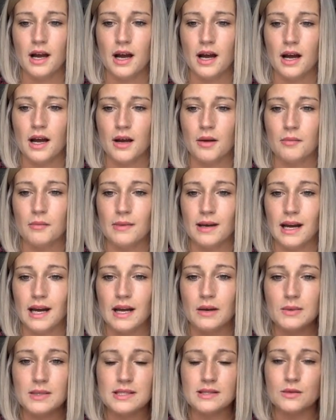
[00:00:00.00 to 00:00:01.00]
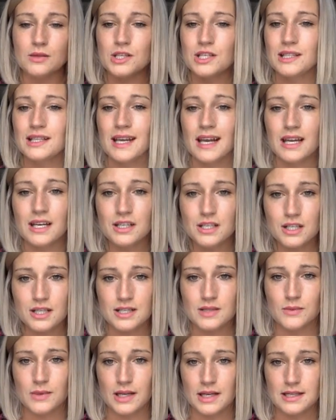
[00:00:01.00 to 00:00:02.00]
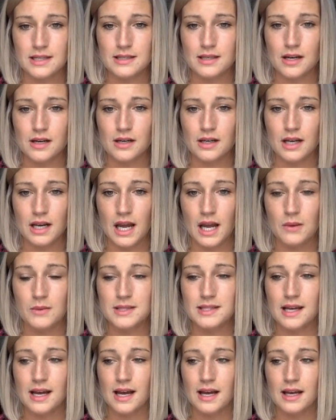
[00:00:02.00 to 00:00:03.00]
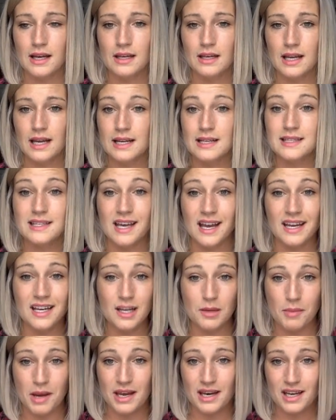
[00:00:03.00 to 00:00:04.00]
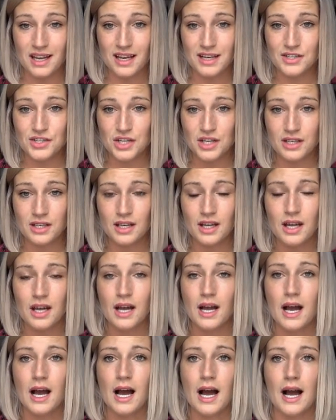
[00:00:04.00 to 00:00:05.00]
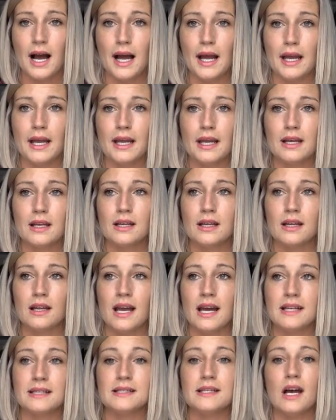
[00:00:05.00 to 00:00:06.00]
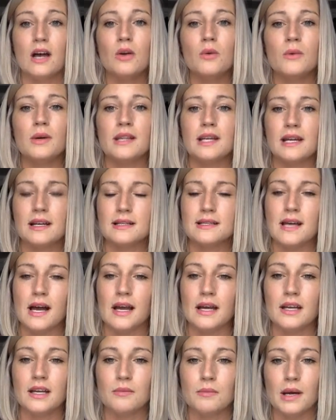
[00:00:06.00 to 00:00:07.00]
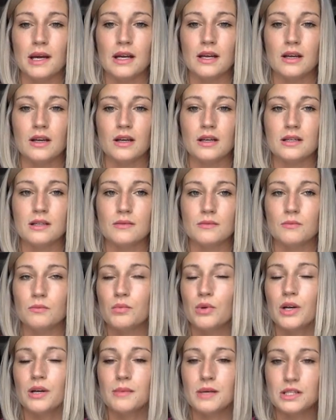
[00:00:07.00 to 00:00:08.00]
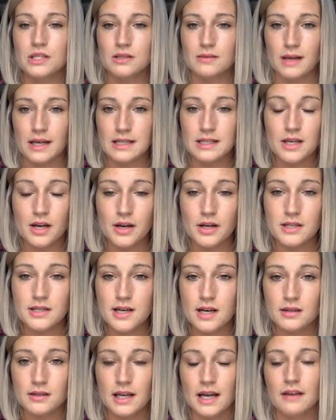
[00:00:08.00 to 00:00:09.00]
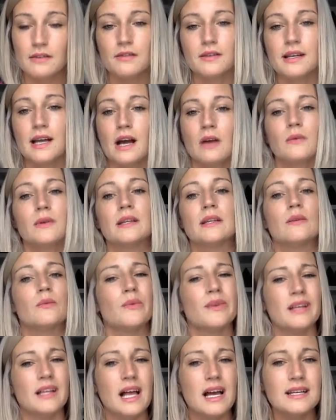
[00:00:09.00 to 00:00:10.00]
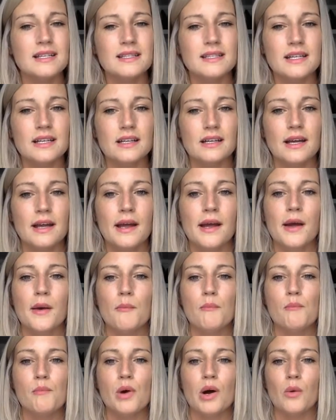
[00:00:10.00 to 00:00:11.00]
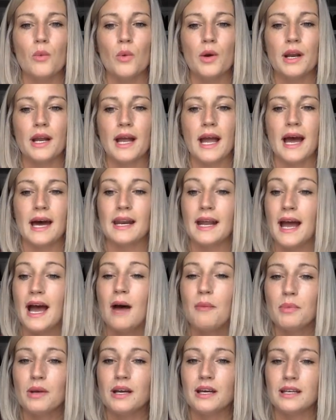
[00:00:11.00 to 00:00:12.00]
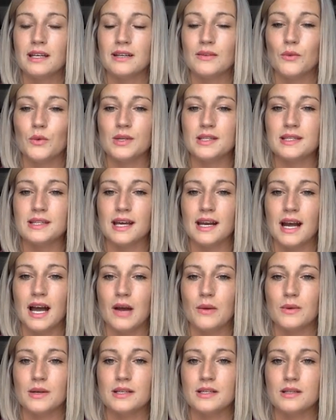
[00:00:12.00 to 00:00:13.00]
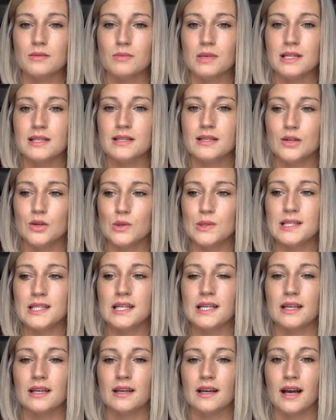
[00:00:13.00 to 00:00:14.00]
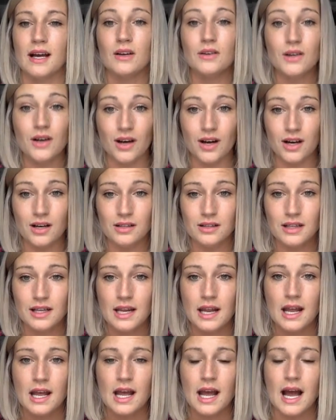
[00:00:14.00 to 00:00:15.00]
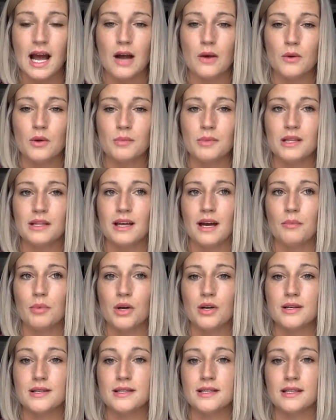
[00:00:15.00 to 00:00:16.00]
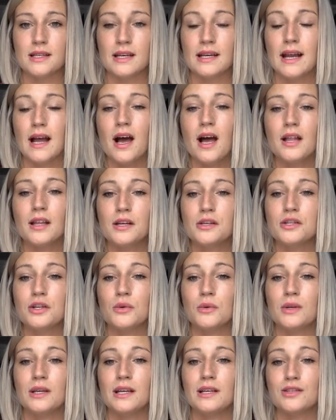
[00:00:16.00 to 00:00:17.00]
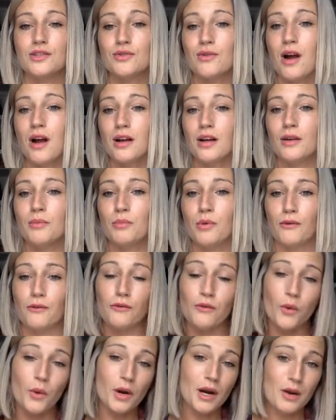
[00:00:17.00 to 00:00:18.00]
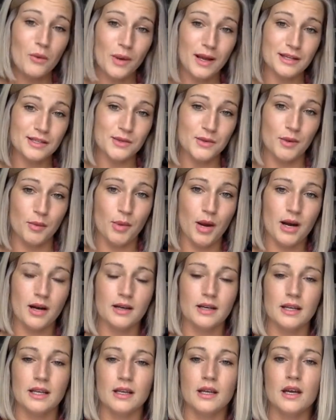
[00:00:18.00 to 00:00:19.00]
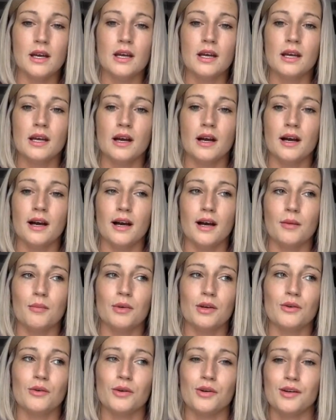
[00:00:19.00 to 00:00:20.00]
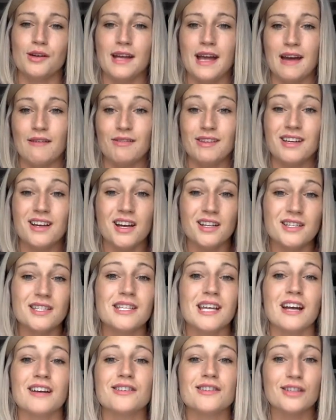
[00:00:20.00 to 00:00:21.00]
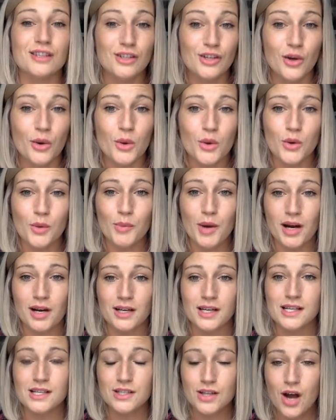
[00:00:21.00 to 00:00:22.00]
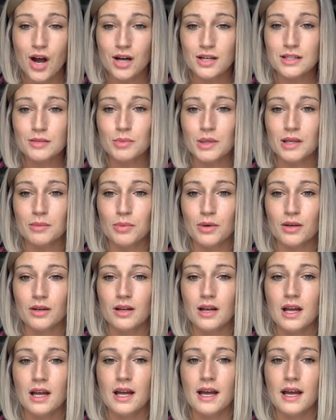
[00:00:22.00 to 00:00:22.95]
I was socially anxious when I started. I was on anxiety medication. I had dealt with anxiety pretty much in my entire adult life and not really realized it. But what had happened was that I was misusing alcohol. I would be that person in college who would get drunk before I went to a party in order to have the guts to actually go to a party and talk to people.